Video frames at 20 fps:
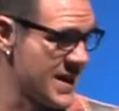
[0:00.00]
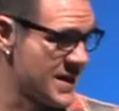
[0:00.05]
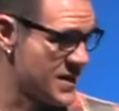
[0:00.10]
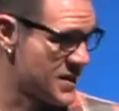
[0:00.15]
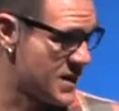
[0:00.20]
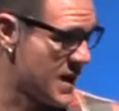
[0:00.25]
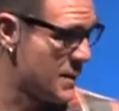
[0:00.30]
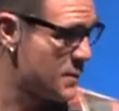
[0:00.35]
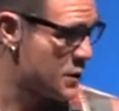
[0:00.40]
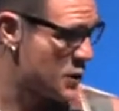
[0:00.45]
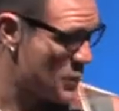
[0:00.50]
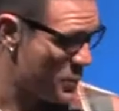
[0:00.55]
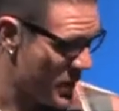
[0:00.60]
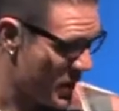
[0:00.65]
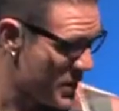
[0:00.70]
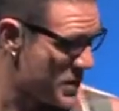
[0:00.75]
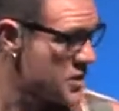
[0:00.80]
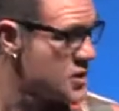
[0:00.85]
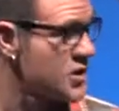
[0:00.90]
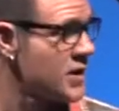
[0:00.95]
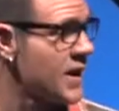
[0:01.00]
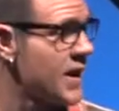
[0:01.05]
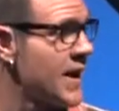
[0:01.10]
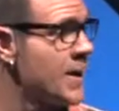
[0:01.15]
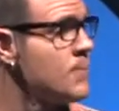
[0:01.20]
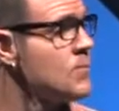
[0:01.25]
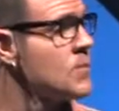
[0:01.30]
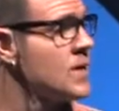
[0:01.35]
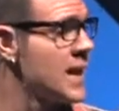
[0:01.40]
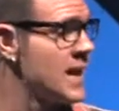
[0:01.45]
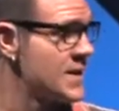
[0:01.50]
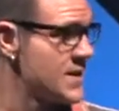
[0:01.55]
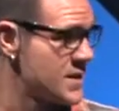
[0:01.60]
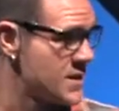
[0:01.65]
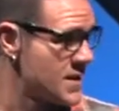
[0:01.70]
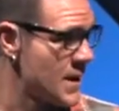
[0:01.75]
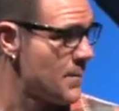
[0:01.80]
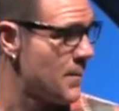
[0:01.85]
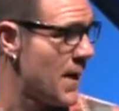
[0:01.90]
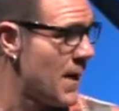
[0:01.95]
steps spiritually and to
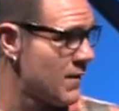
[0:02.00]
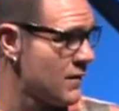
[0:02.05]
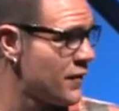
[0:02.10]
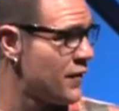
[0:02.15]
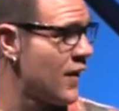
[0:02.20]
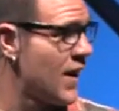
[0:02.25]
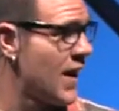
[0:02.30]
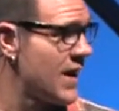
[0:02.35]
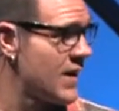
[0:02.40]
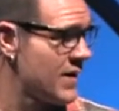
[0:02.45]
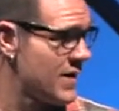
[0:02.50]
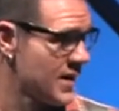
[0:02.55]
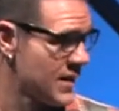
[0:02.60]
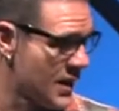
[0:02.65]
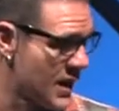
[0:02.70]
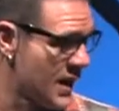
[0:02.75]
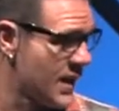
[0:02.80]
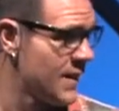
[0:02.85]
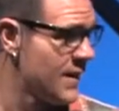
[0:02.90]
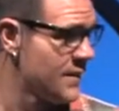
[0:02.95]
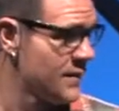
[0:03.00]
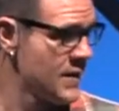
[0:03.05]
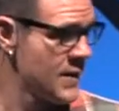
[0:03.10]
step out in faith and give.